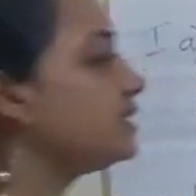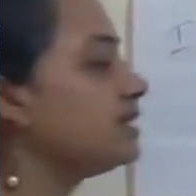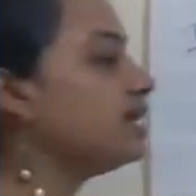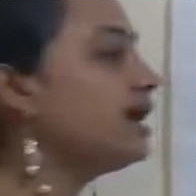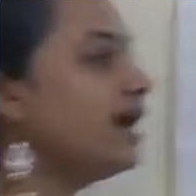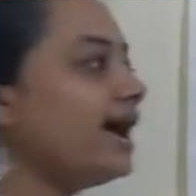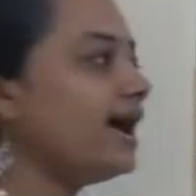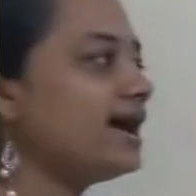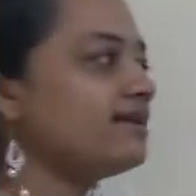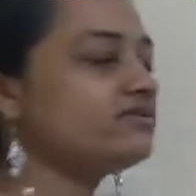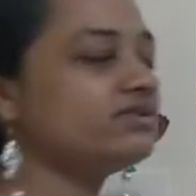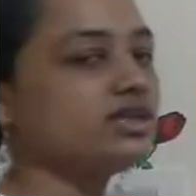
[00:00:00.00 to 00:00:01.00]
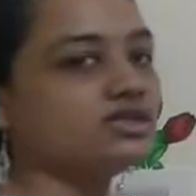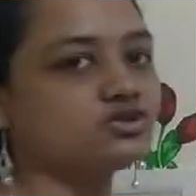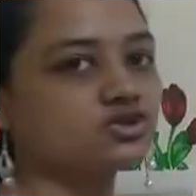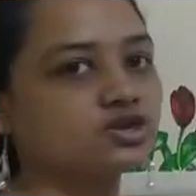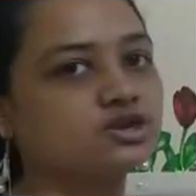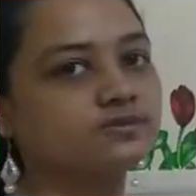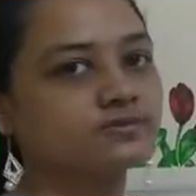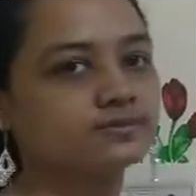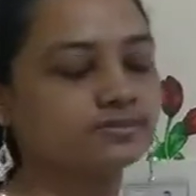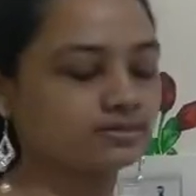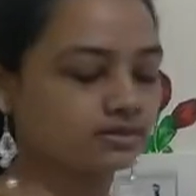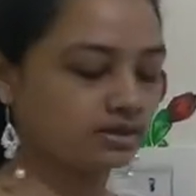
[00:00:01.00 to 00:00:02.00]
is the average.
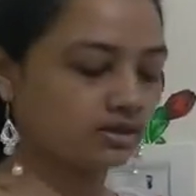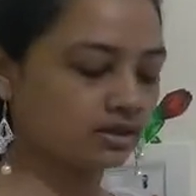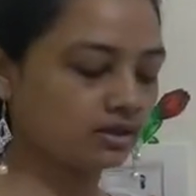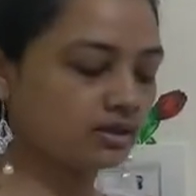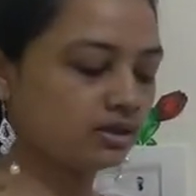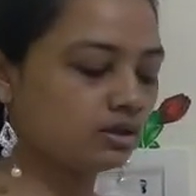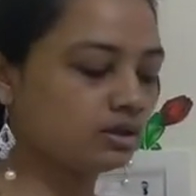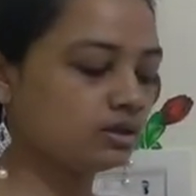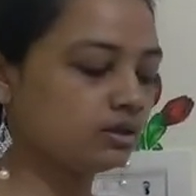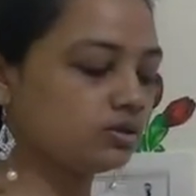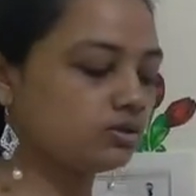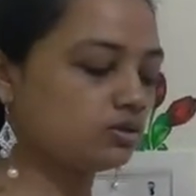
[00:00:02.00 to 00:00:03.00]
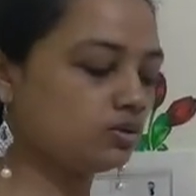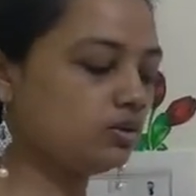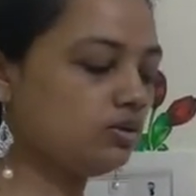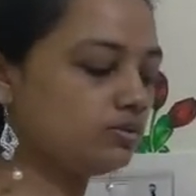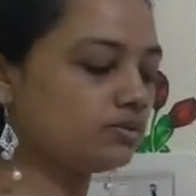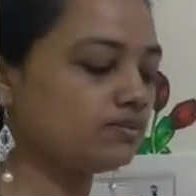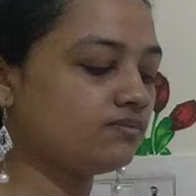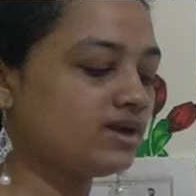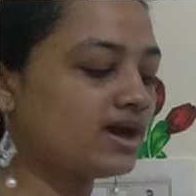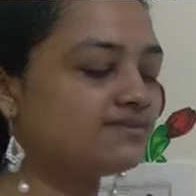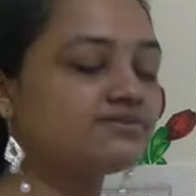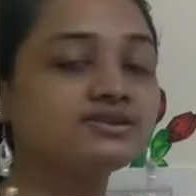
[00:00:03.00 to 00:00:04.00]
So we
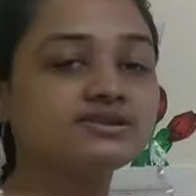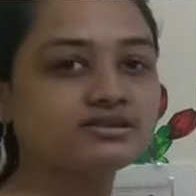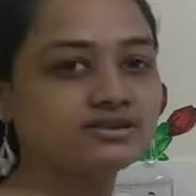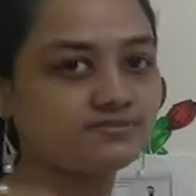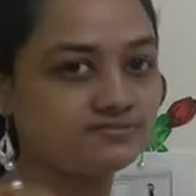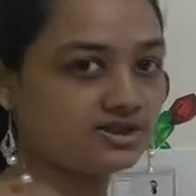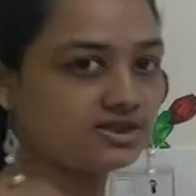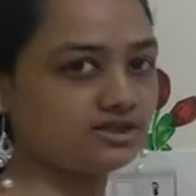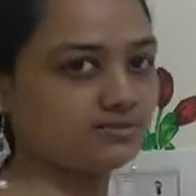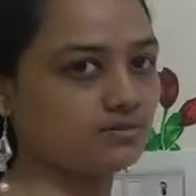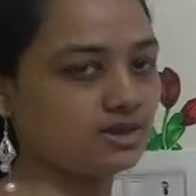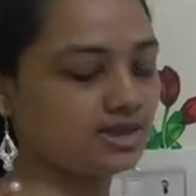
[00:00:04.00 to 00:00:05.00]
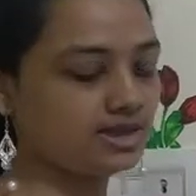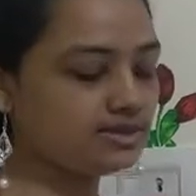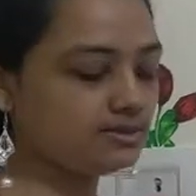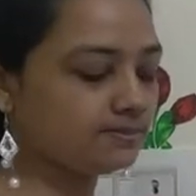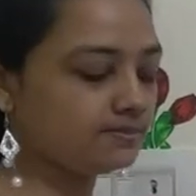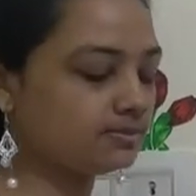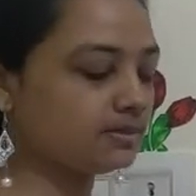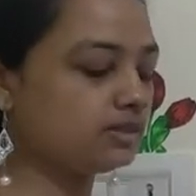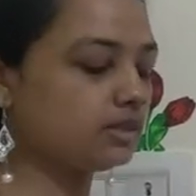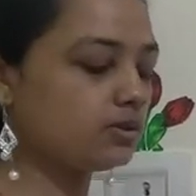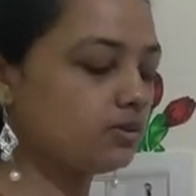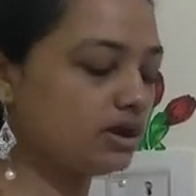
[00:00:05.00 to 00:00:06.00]
have finished the first mean.
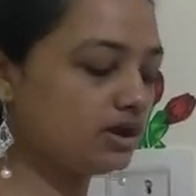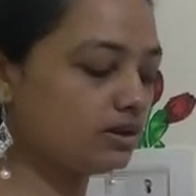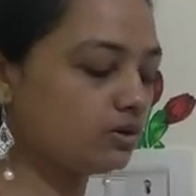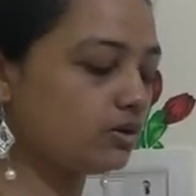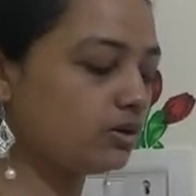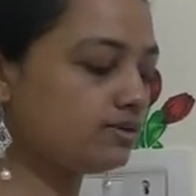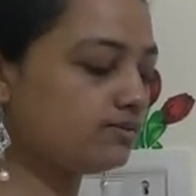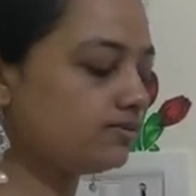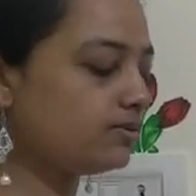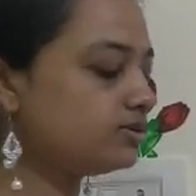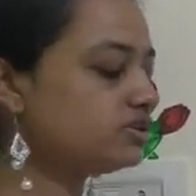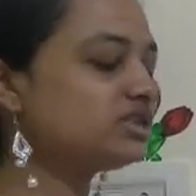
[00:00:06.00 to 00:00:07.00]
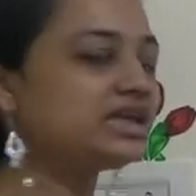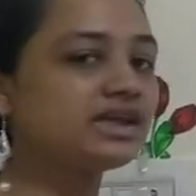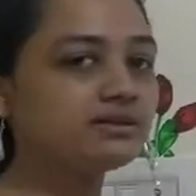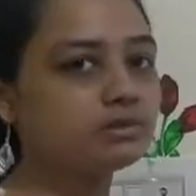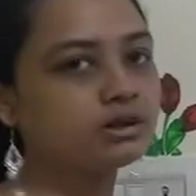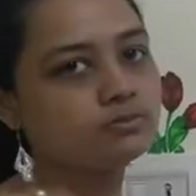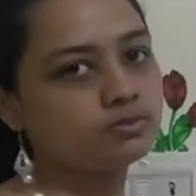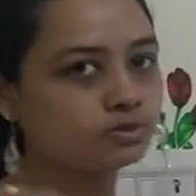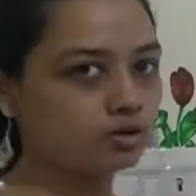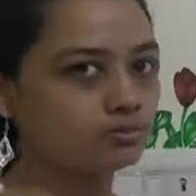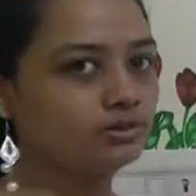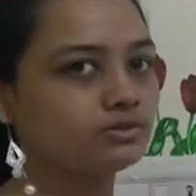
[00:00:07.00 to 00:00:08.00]
Now we are going for statement
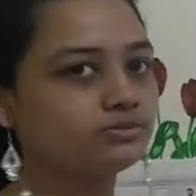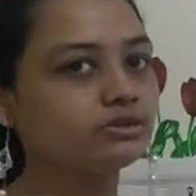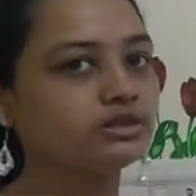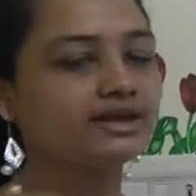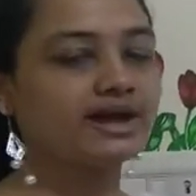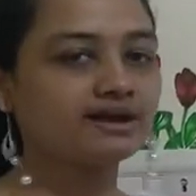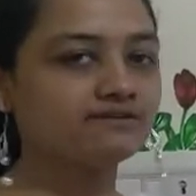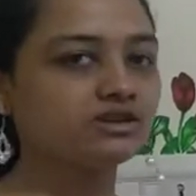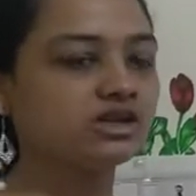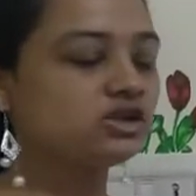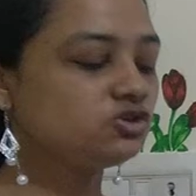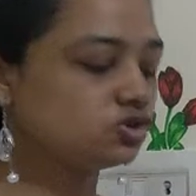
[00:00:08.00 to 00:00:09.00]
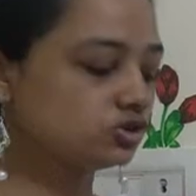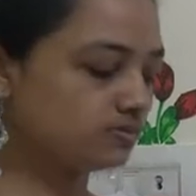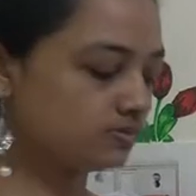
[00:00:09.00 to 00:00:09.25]
problems in average.